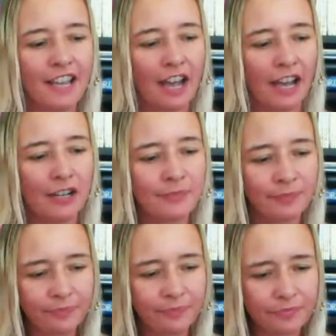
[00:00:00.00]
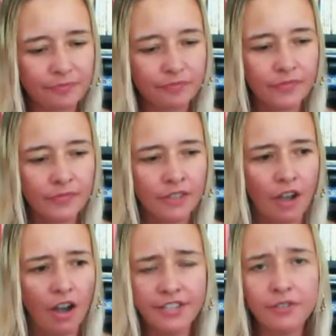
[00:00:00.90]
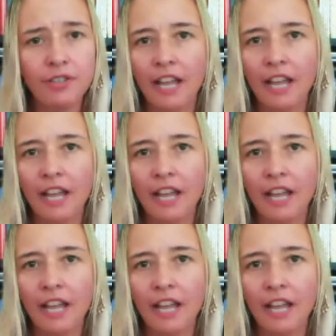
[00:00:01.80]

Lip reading: I still haven't